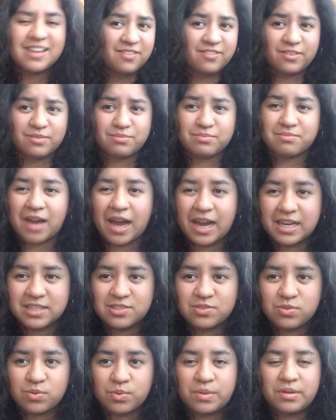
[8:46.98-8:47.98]
from high
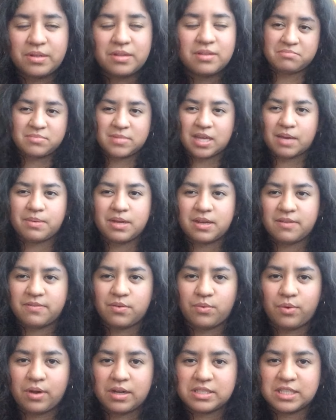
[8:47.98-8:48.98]
school. I mean, if
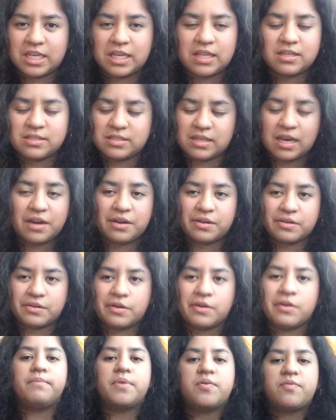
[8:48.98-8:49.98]
you wanna take this, I don't
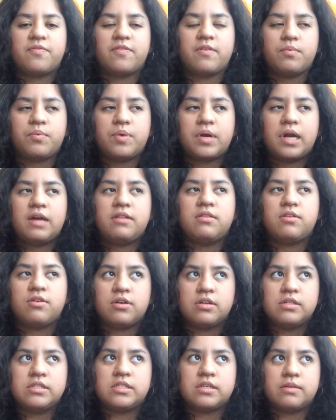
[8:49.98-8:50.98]
know. But from what I
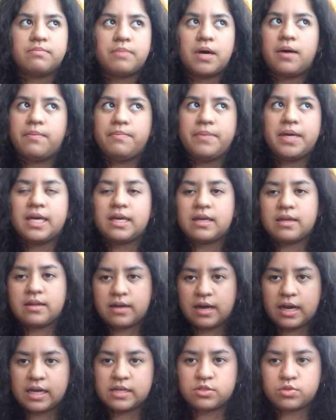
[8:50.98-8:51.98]
learned about being in
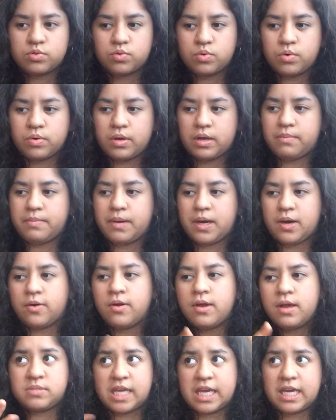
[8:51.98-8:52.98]
high school and about
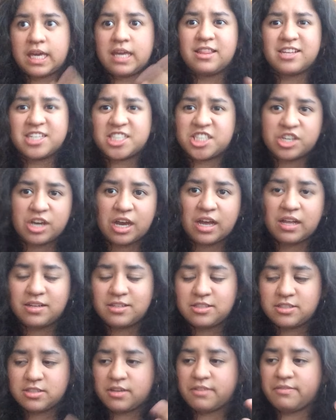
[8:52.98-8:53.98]
taking the
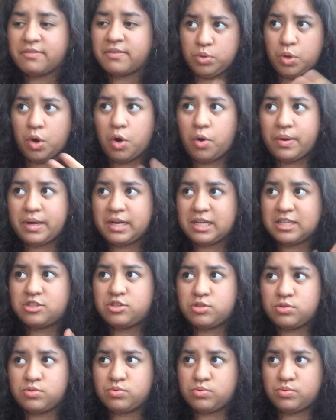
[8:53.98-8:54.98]
challenge of going
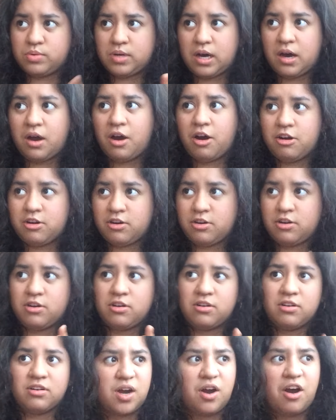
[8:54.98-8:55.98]
into a
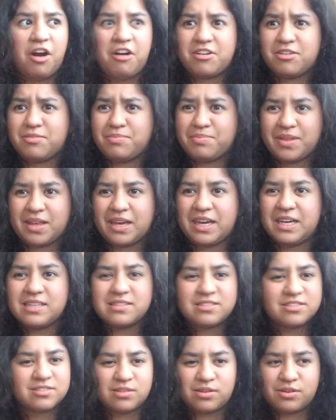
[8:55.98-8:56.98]
harder
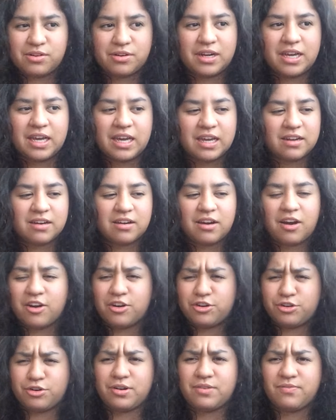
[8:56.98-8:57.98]
place, learning in a
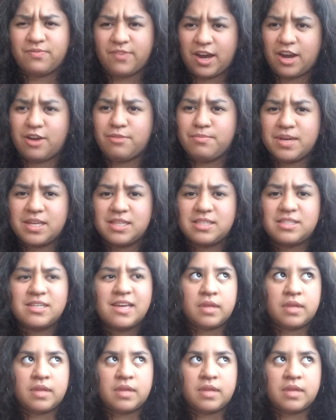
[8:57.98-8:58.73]
harder environment,